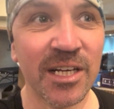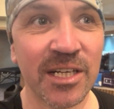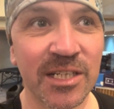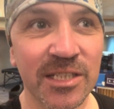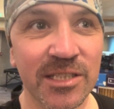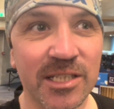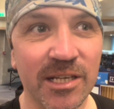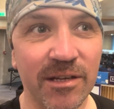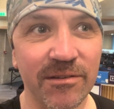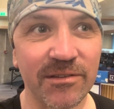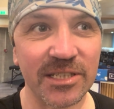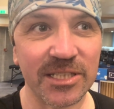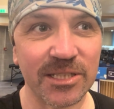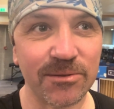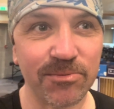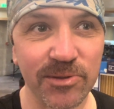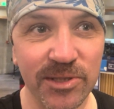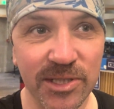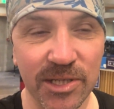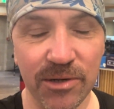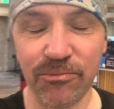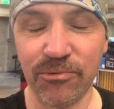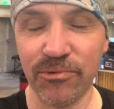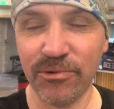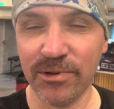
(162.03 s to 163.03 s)
So this was
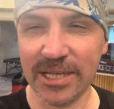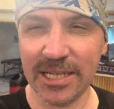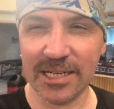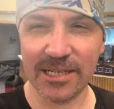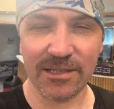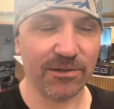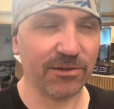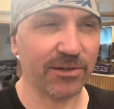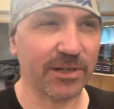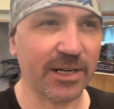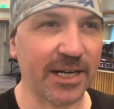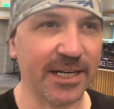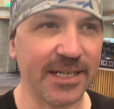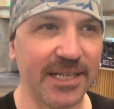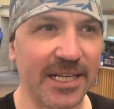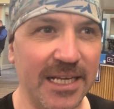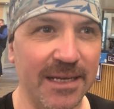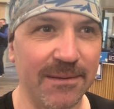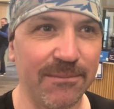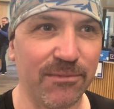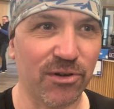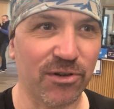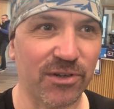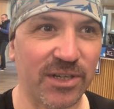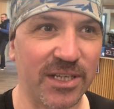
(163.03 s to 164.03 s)
a really good idea,
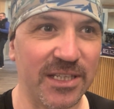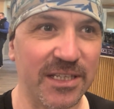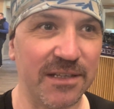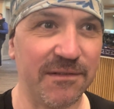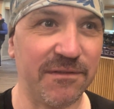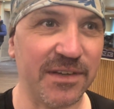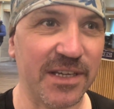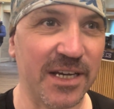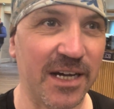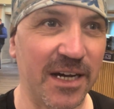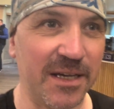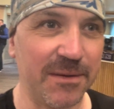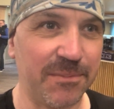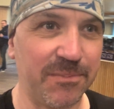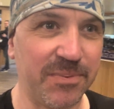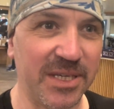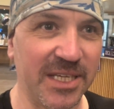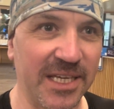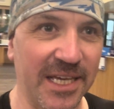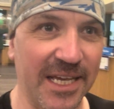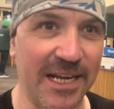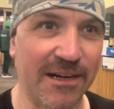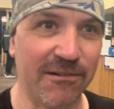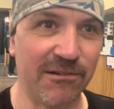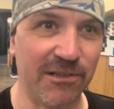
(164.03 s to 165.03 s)
booking the VIP
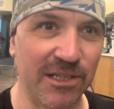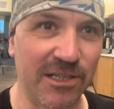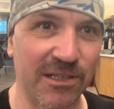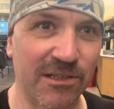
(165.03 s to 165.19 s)
area,